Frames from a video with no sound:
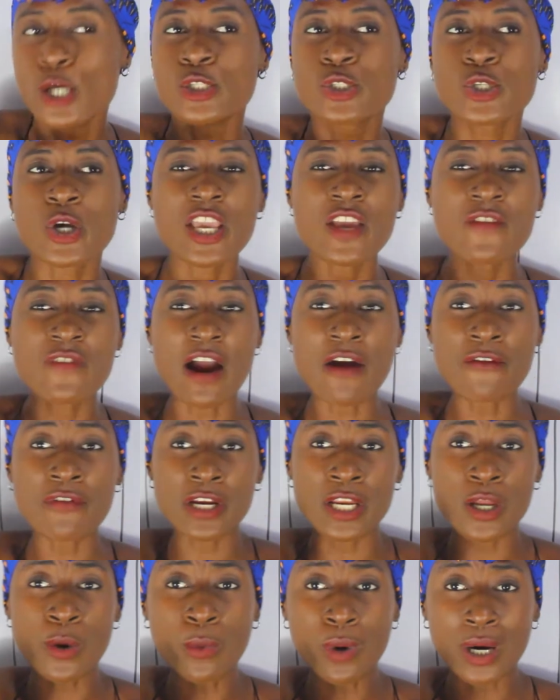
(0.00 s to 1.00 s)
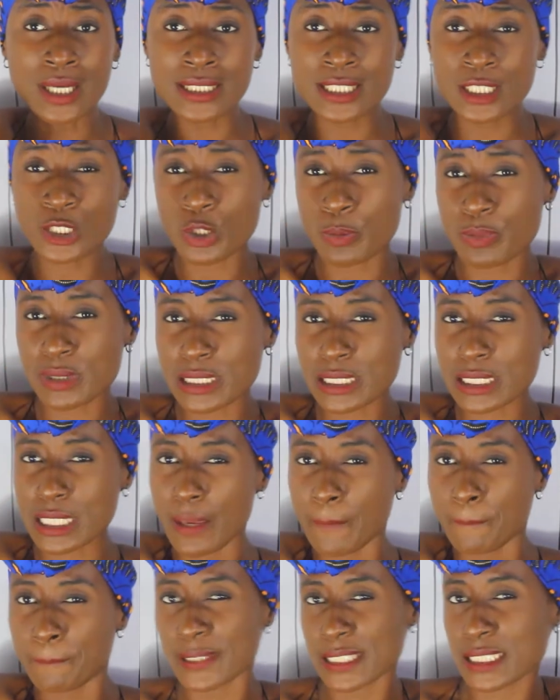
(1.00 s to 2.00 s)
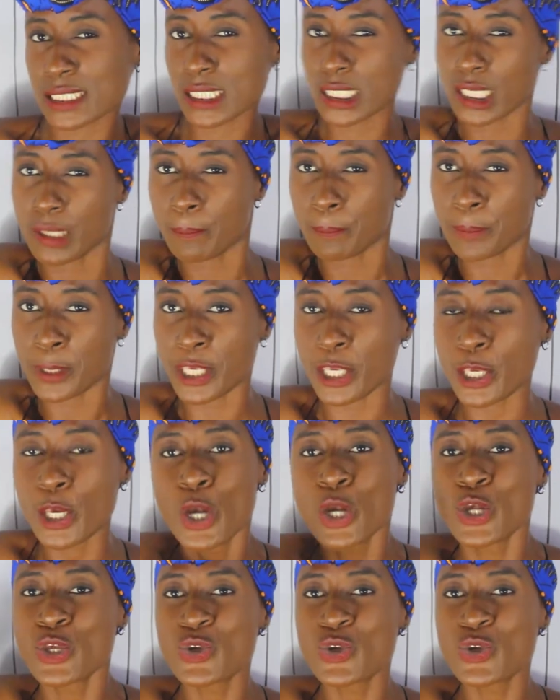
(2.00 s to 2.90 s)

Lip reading: So if I really want it to be skimpy,